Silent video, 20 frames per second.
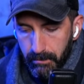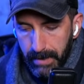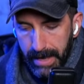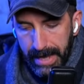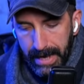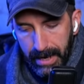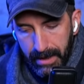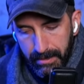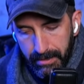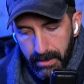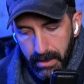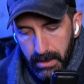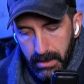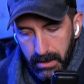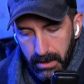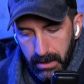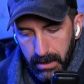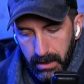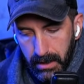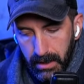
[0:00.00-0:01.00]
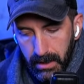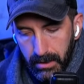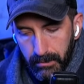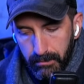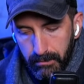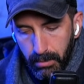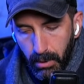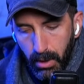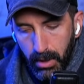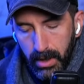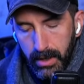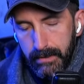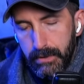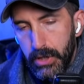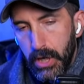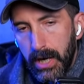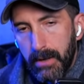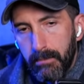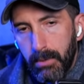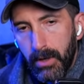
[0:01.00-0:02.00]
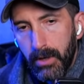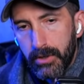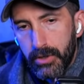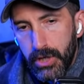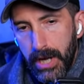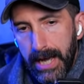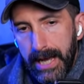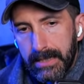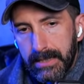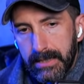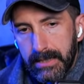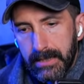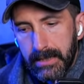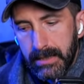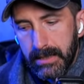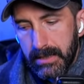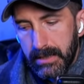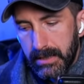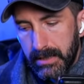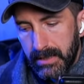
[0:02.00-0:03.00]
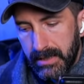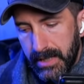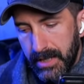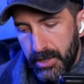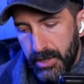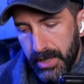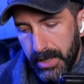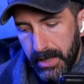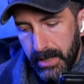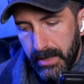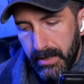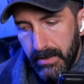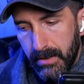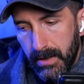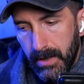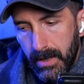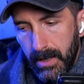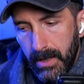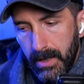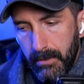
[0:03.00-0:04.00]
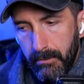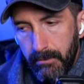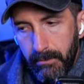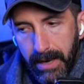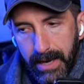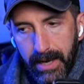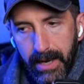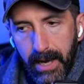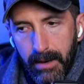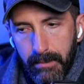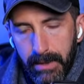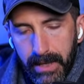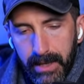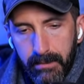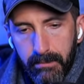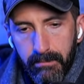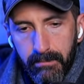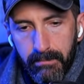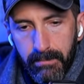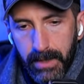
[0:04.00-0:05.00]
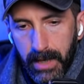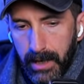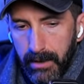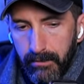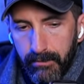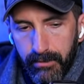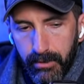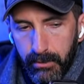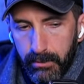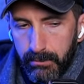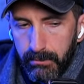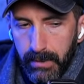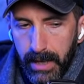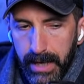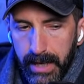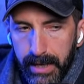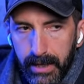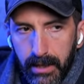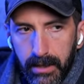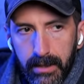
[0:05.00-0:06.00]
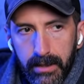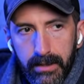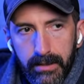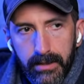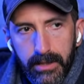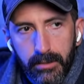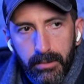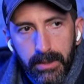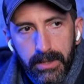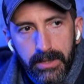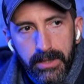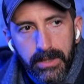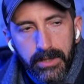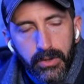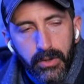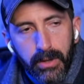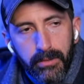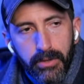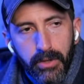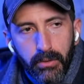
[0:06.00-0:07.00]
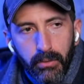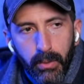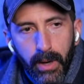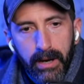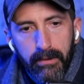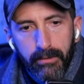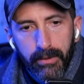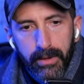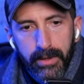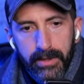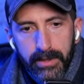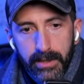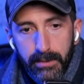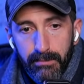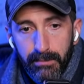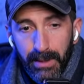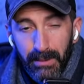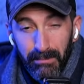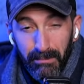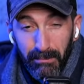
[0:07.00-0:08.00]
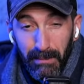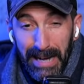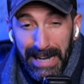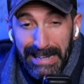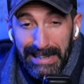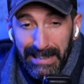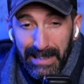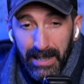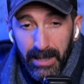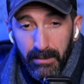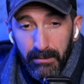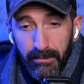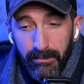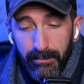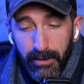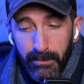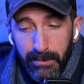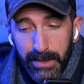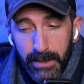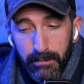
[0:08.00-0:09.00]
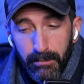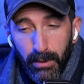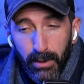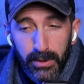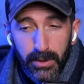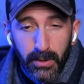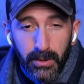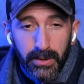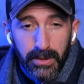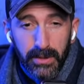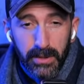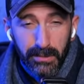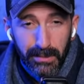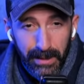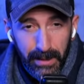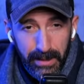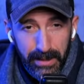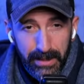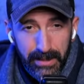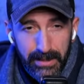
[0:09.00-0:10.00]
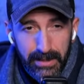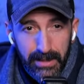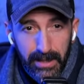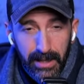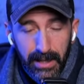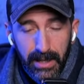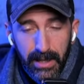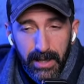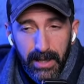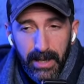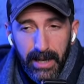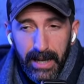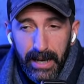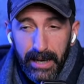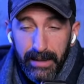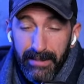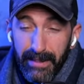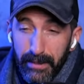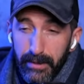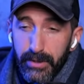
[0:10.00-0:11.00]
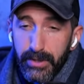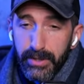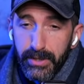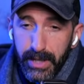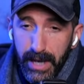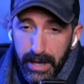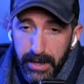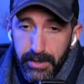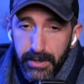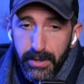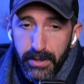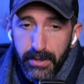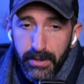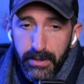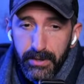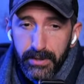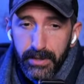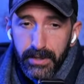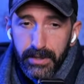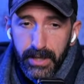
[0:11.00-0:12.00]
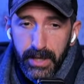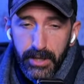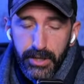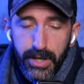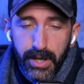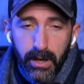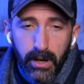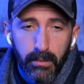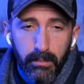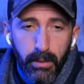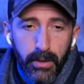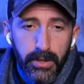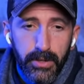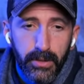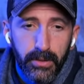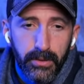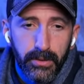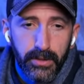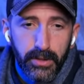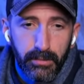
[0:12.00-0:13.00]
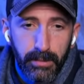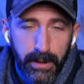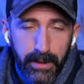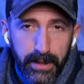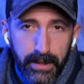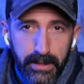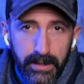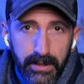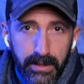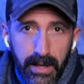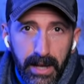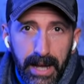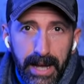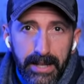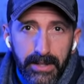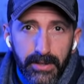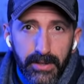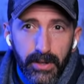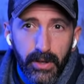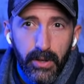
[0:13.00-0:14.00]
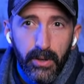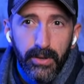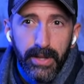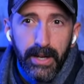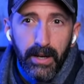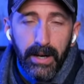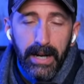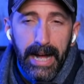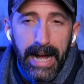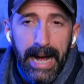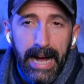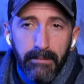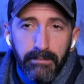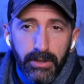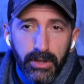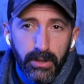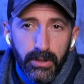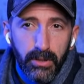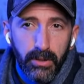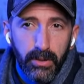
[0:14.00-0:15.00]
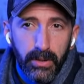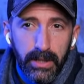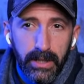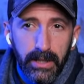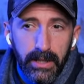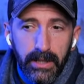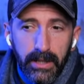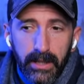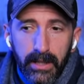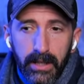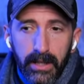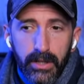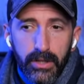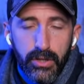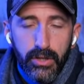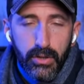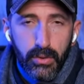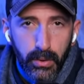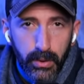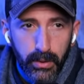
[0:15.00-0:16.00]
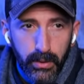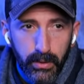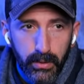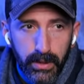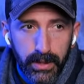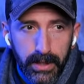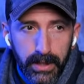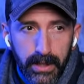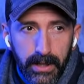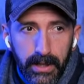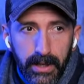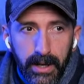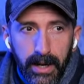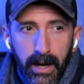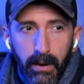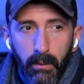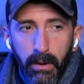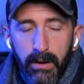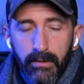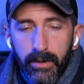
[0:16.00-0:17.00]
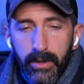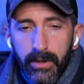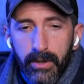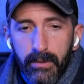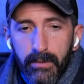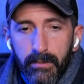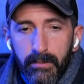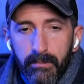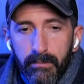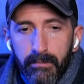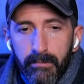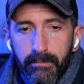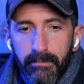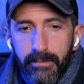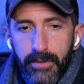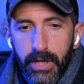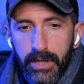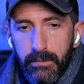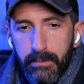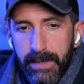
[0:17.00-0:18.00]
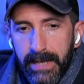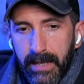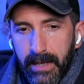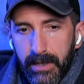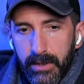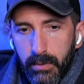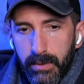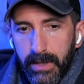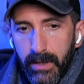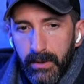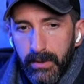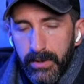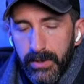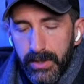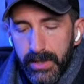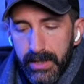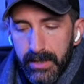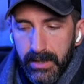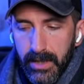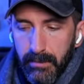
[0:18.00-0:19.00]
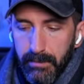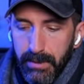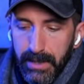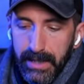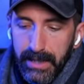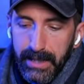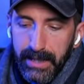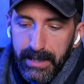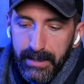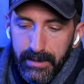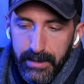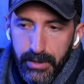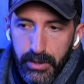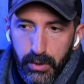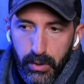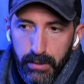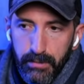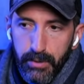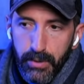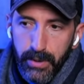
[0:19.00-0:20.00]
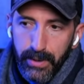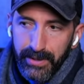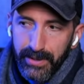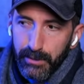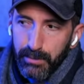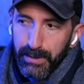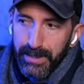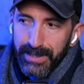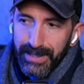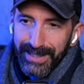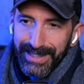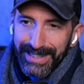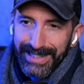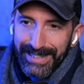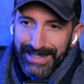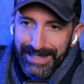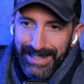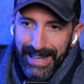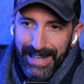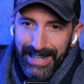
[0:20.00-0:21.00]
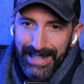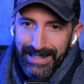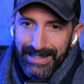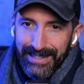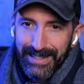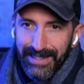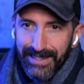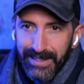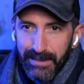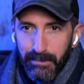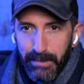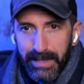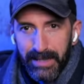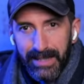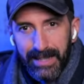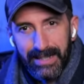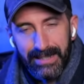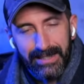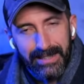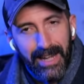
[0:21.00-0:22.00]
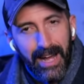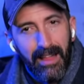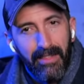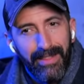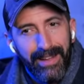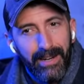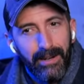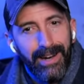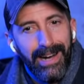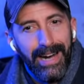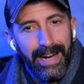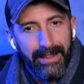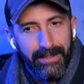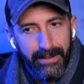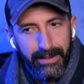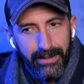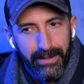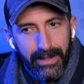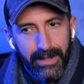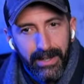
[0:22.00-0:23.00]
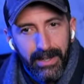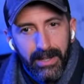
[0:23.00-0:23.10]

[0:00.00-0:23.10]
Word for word: I think part of John Paul Jackson's teaching here may not come from a clear, explicit scriptural reference, but might come from his personal experience. Sure. And I think there's a danger to teaching our personal experience as though they're absolutely true. However, just because we don't see something in the scripture explicitly stated doesn't mean that it's not there either.